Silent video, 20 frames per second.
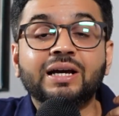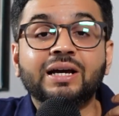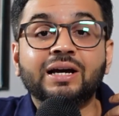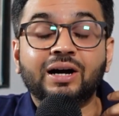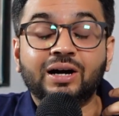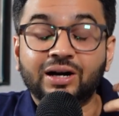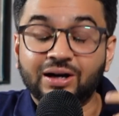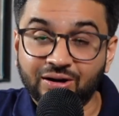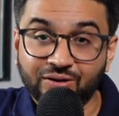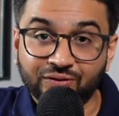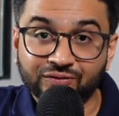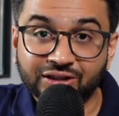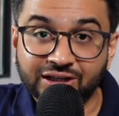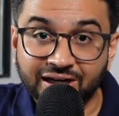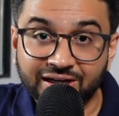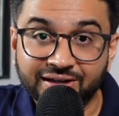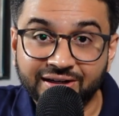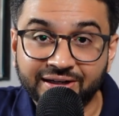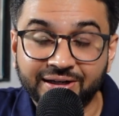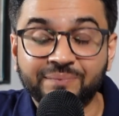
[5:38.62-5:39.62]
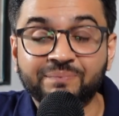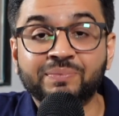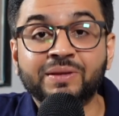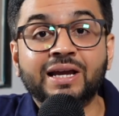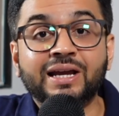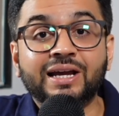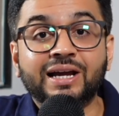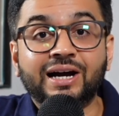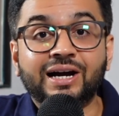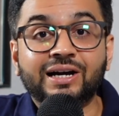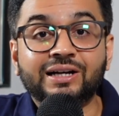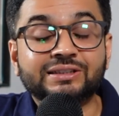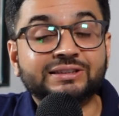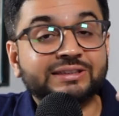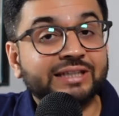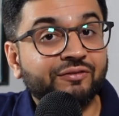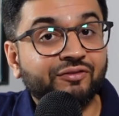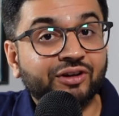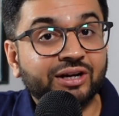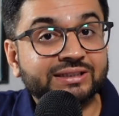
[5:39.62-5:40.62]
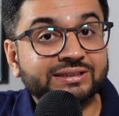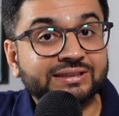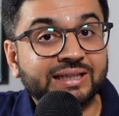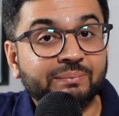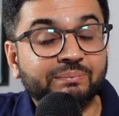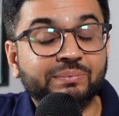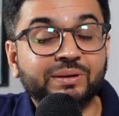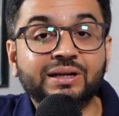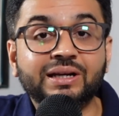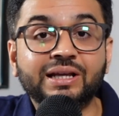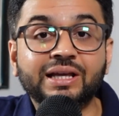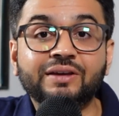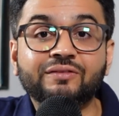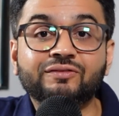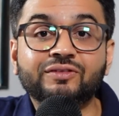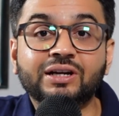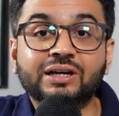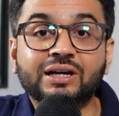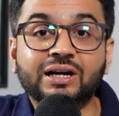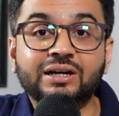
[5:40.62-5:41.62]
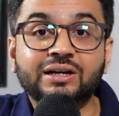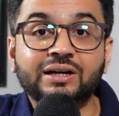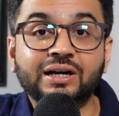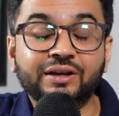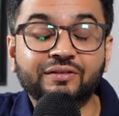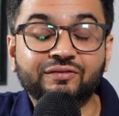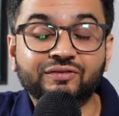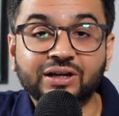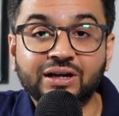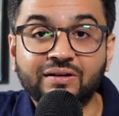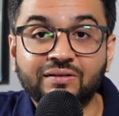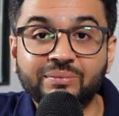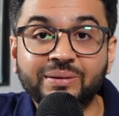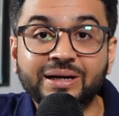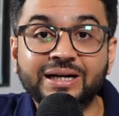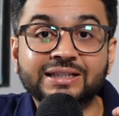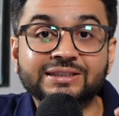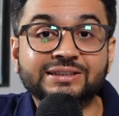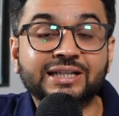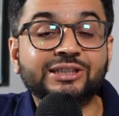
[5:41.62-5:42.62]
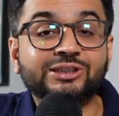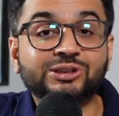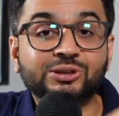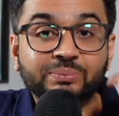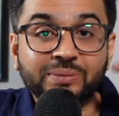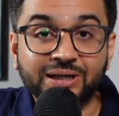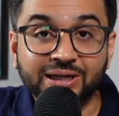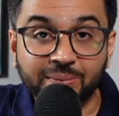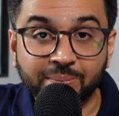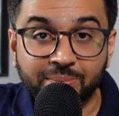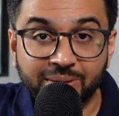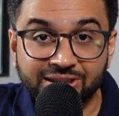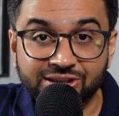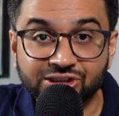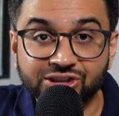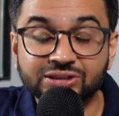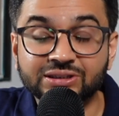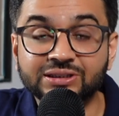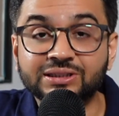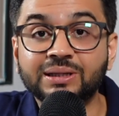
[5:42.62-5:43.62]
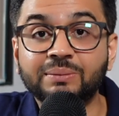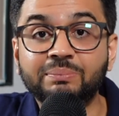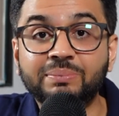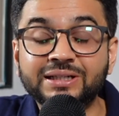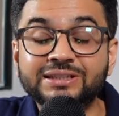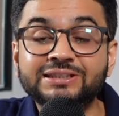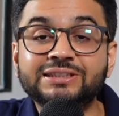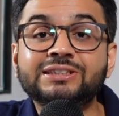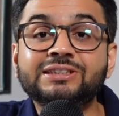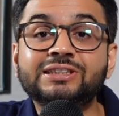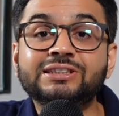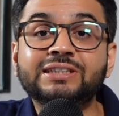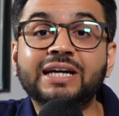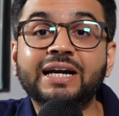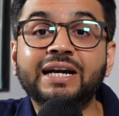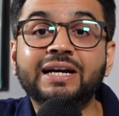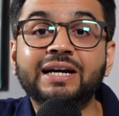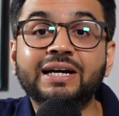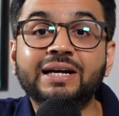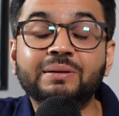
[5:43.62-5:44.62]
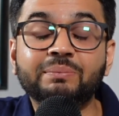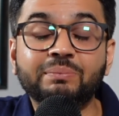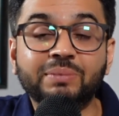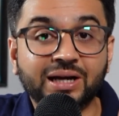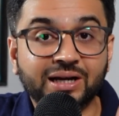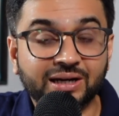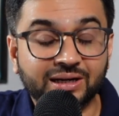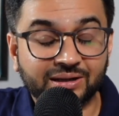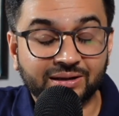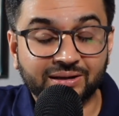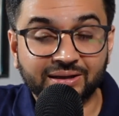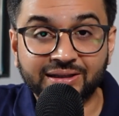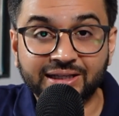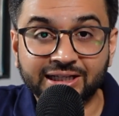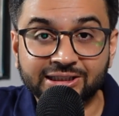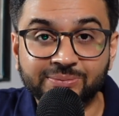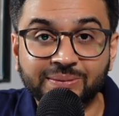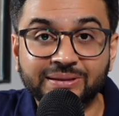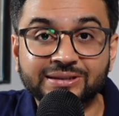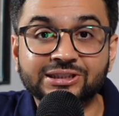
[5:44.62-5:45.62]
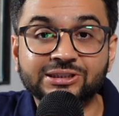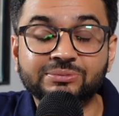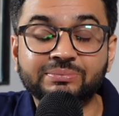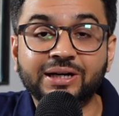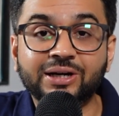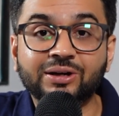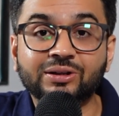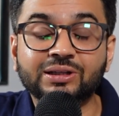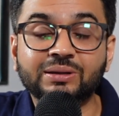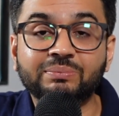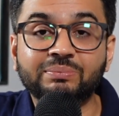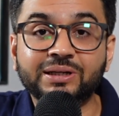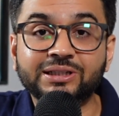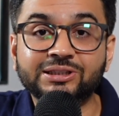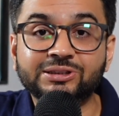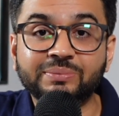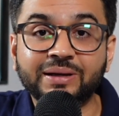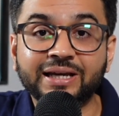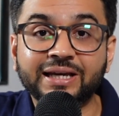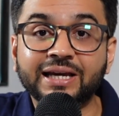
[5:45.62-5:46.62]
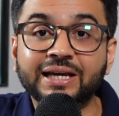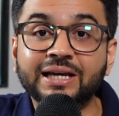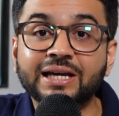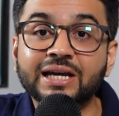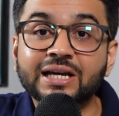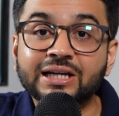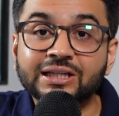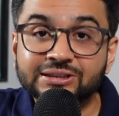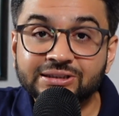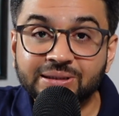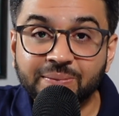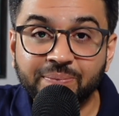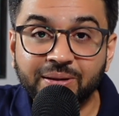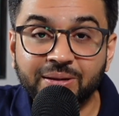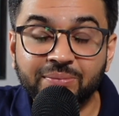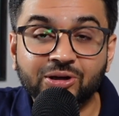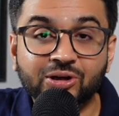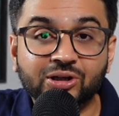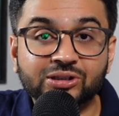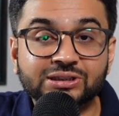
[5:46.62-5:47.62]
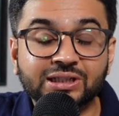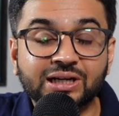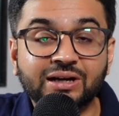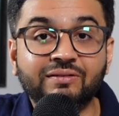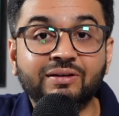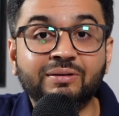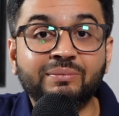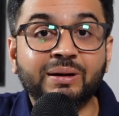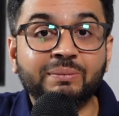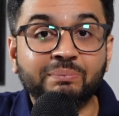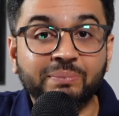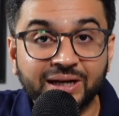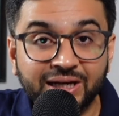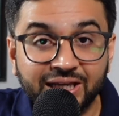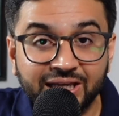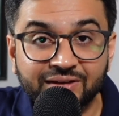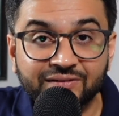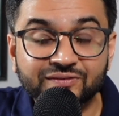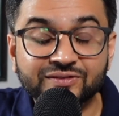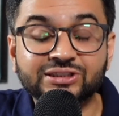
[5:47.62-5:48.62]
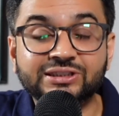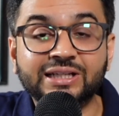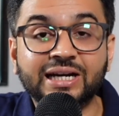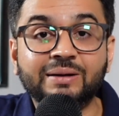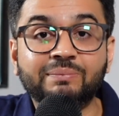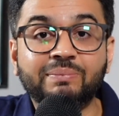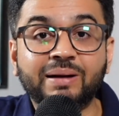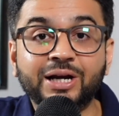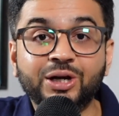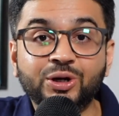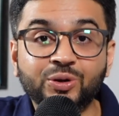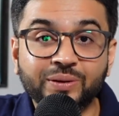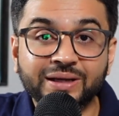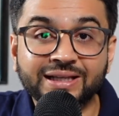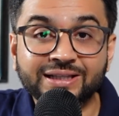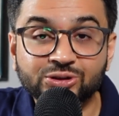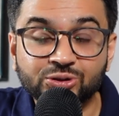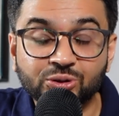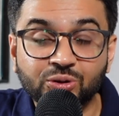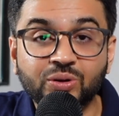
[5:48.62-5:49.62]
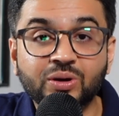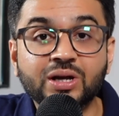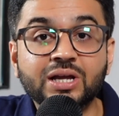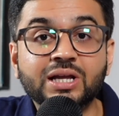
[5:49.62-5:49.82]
Of the country. Say for example, if the government decides to build a bridge, the bridge is decided, the expense is made on the bridge making simply because the government believes that by doing so,